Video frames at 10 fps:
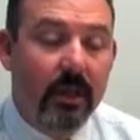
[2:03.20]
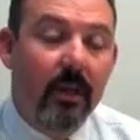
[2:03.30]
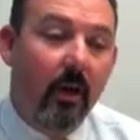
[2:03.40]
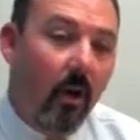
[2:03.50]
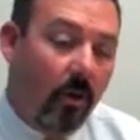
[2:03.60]

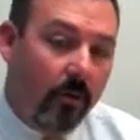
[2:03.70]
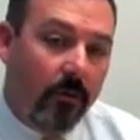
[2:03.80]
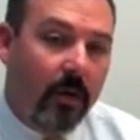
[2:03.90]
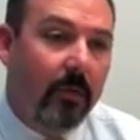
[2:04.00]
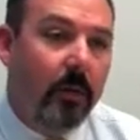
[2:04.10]
getting all of
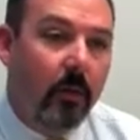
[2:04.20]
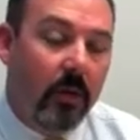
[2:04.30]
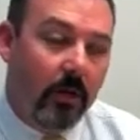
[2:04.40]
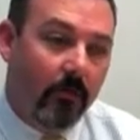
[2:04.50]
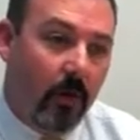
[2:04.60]
the
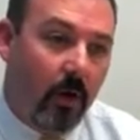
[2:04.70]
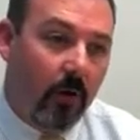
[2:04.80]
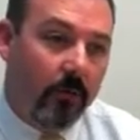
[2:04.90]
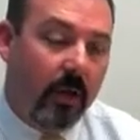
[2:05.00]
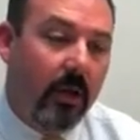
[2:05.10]
community
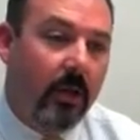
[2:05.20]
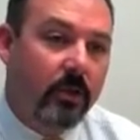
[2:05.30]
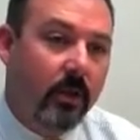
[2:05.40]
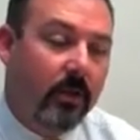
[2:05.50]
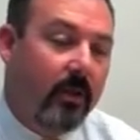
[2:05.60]
involved and not
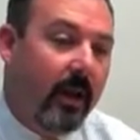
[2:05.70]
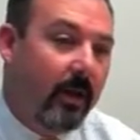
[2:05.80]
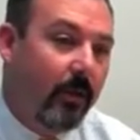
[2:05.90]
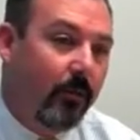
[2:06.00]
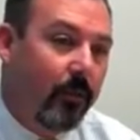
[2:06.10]
trying to
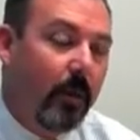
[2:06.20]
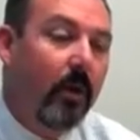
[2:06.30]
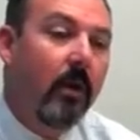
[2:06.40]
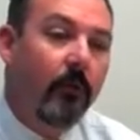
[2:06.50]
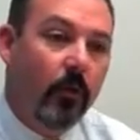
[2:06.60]
tackle it from a
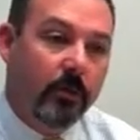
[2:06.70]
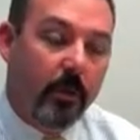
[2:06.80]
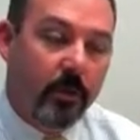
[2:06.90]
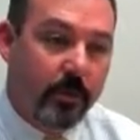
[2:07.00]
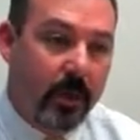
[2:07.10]
law
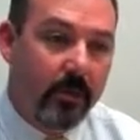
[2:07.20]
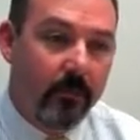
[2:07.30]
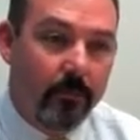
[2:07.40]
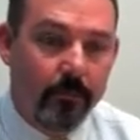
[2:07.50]
enforcement perspective,